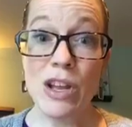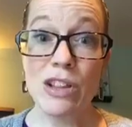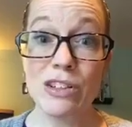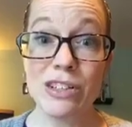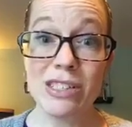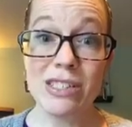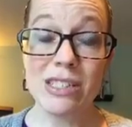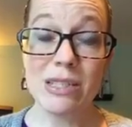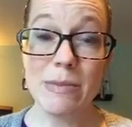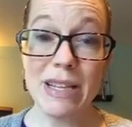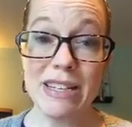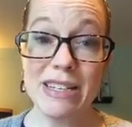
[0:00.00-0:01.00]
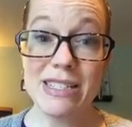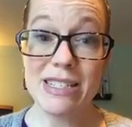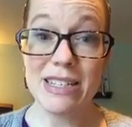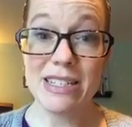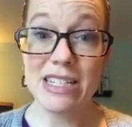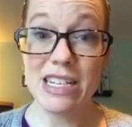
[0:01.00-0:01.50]
learning disabilities
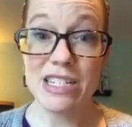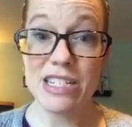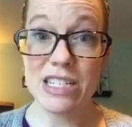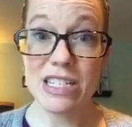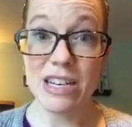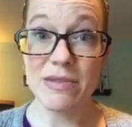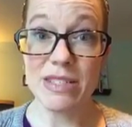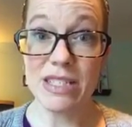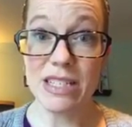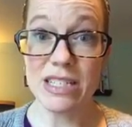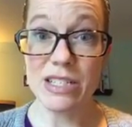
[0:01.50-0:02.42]
and attention deficit